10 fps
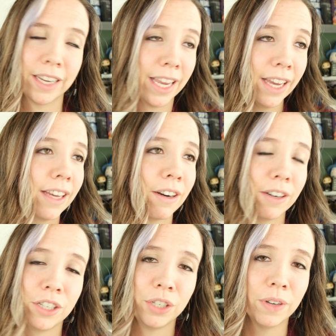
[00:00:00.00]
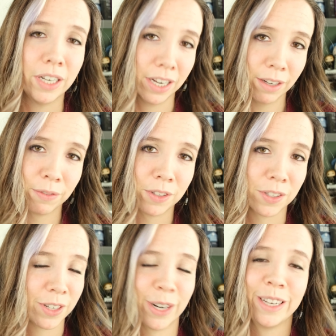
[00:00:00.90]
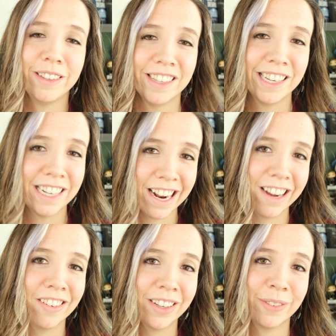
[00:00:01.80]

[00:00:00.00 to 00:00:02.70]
I can't encourage you enough to start using it now.